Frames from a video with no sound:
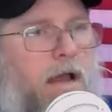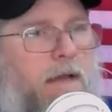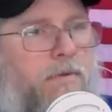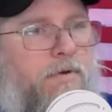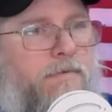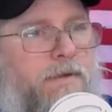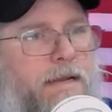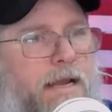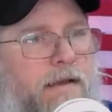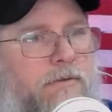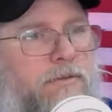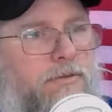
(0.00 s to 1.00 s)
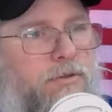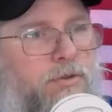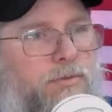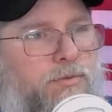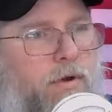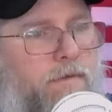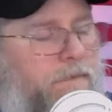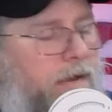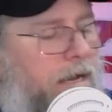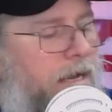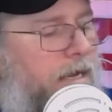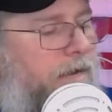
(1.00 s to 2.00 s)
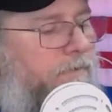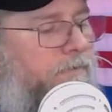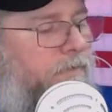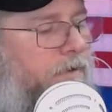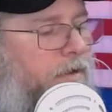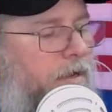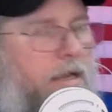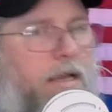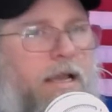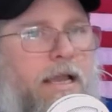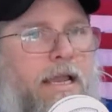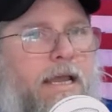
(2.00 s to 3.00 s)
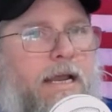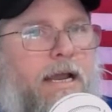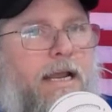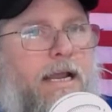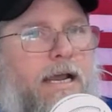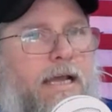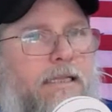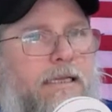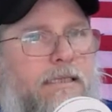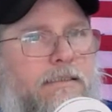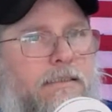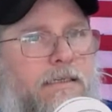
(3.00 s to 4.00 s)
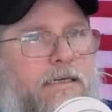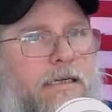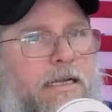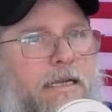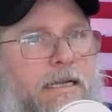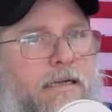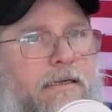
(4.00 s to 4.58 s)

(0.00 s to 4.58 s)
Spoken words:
moved it down to 2.5, and I got this again.